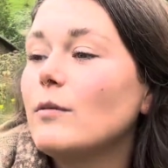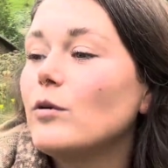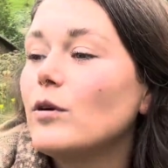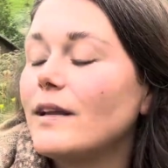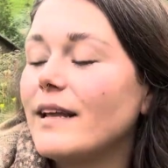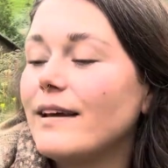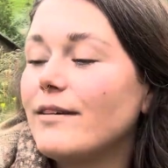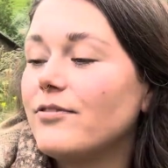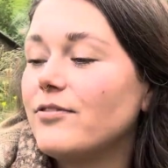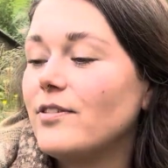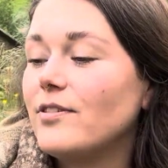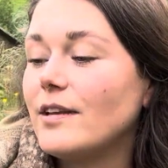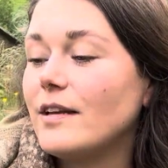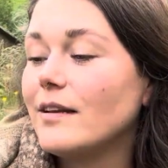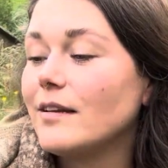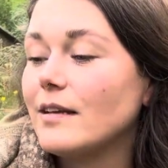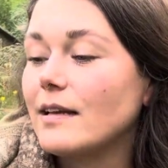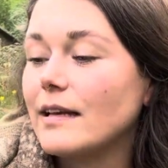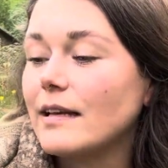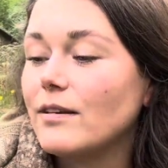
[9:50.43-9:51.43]
left
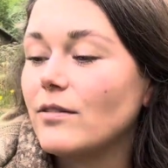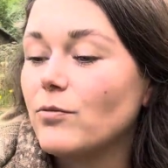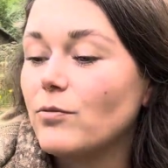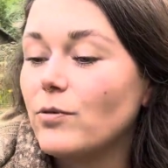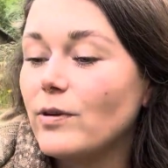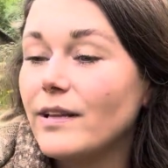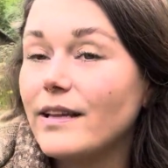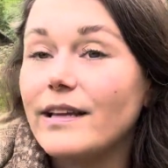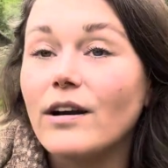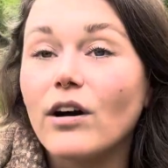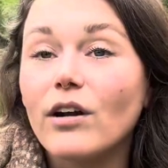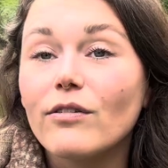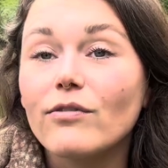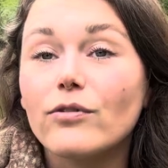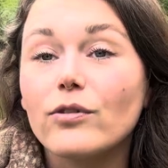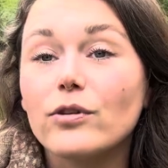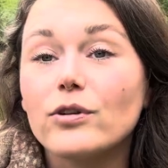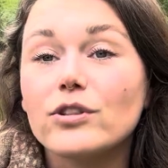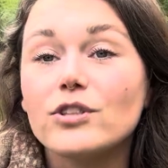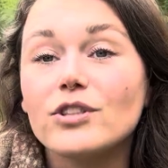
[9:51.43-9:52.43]
in like a really
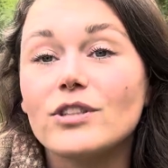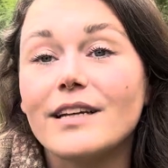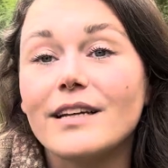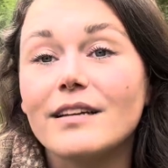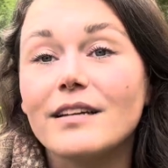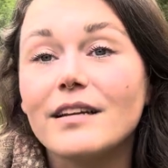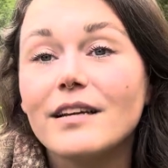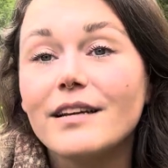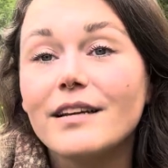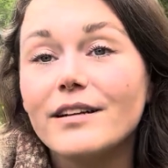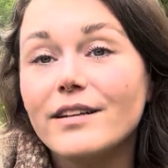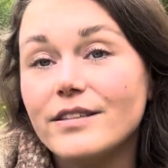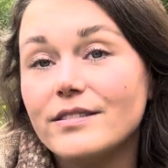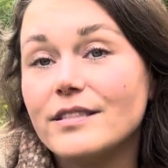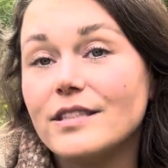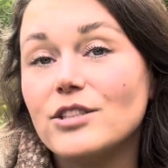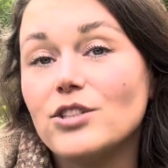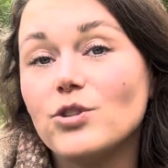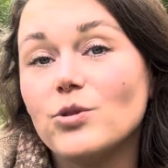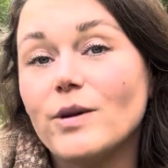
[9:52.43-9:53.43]
unfortunate
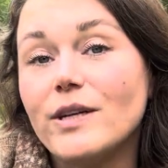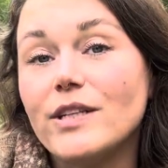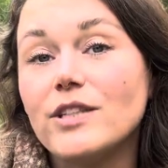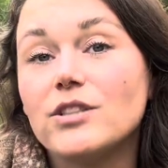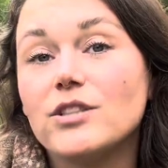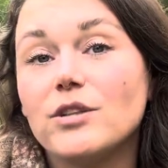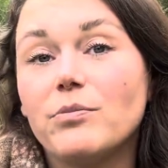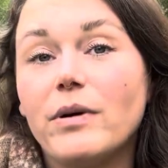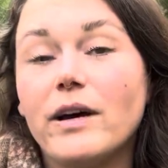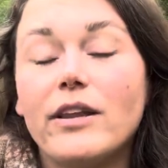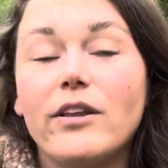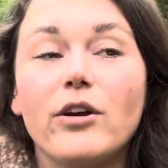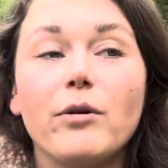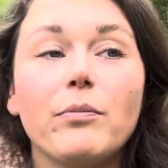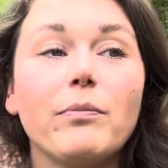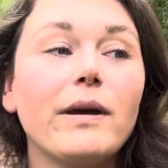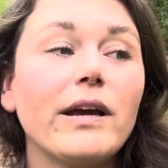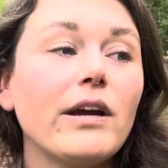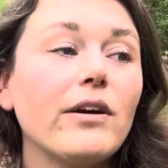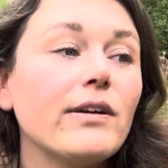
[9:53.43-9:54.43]
situation by their
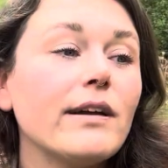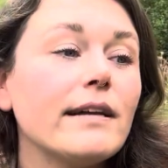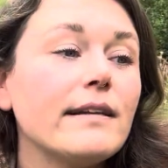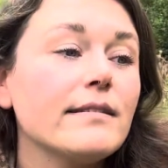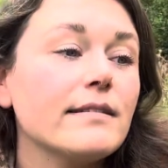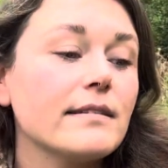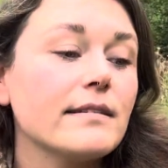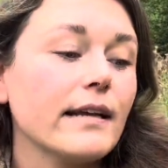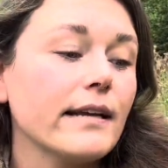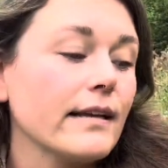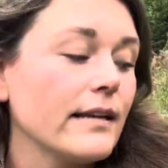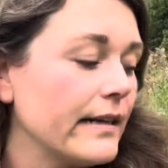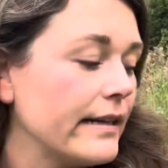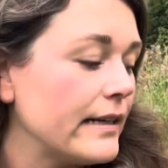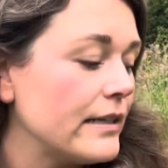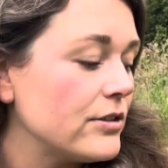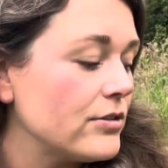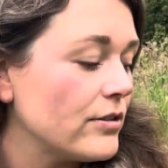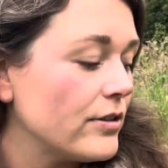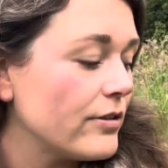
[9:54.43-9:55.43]
parents, like led
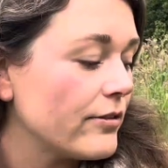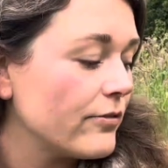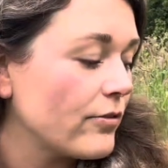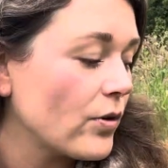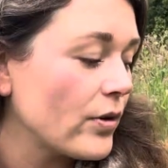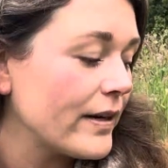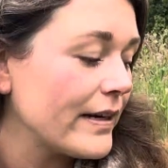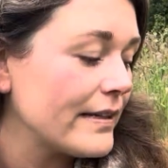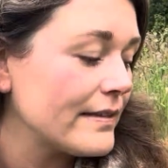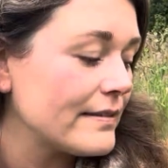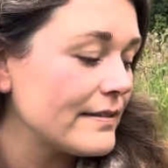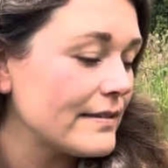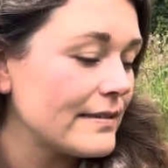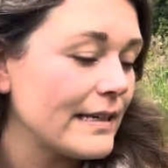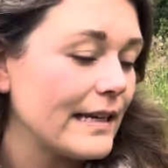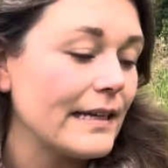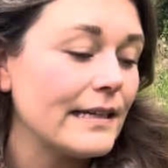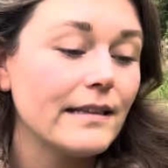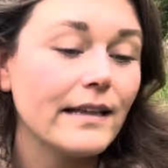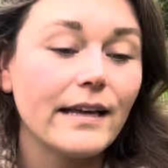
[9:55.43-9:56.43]
into the forest
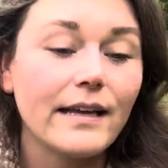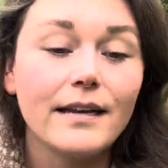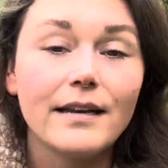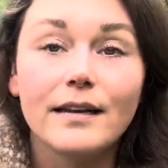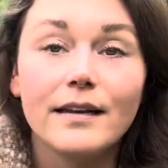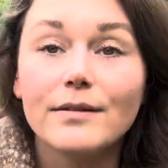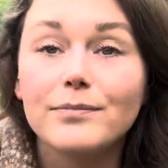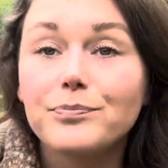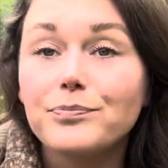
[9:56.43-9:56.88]
and then